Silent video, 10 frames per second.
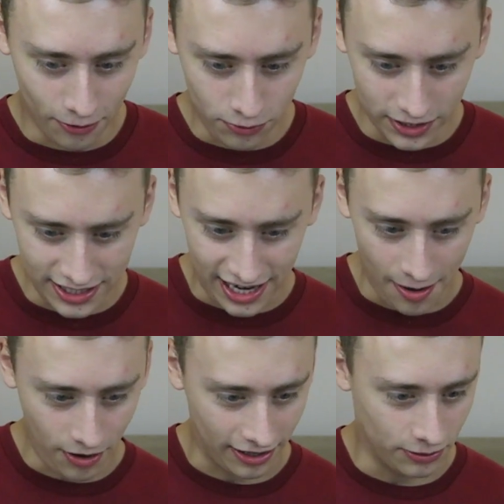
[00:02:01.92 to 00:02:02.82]
Oh, these
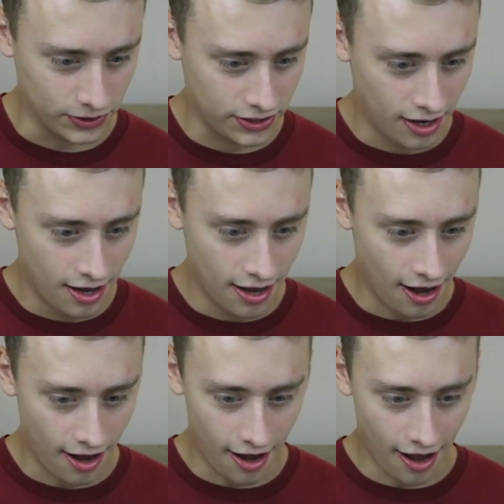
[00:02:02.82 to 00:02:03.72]
camera angles.
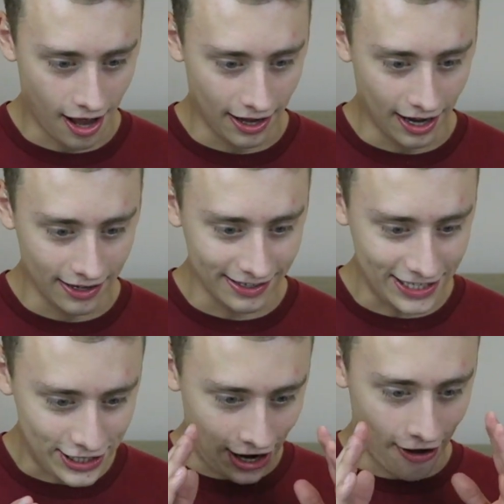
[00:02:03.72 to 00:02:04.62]

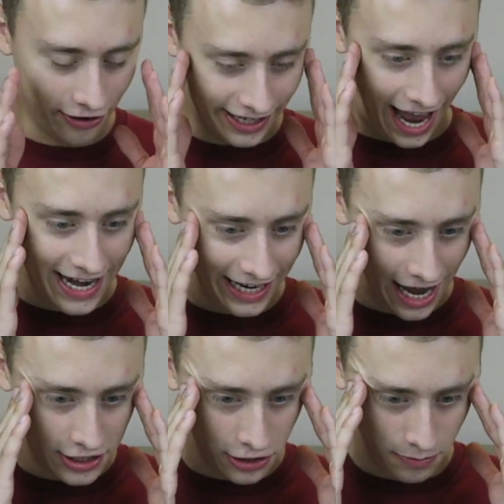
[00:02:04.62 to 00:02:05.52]
This is unlike
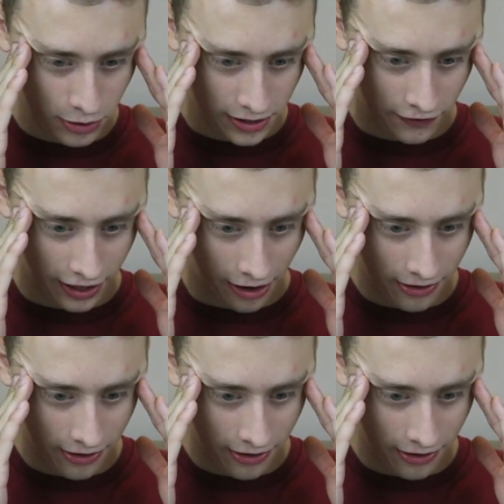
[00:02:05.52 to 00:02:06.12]
any Ed Sheeran music video.